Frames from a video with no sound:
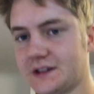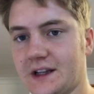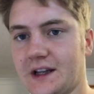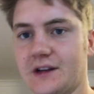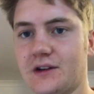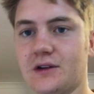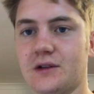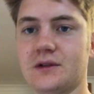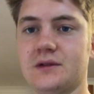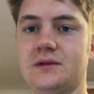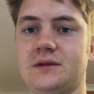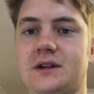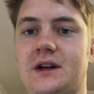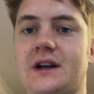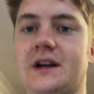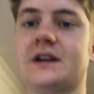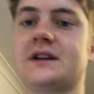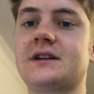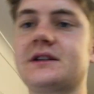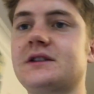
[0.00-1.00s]
They're not
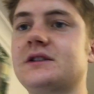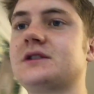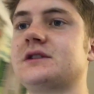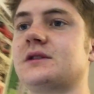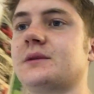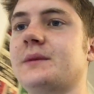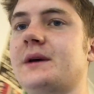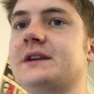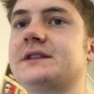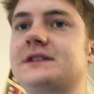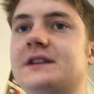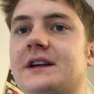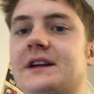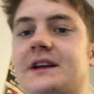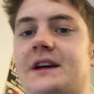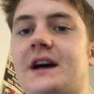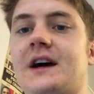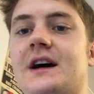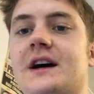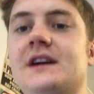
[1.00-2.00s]
like domestic
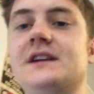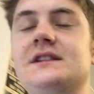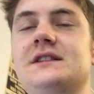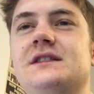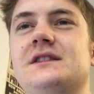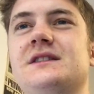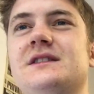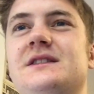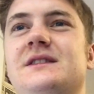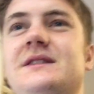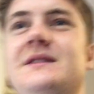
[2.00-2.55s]
cats.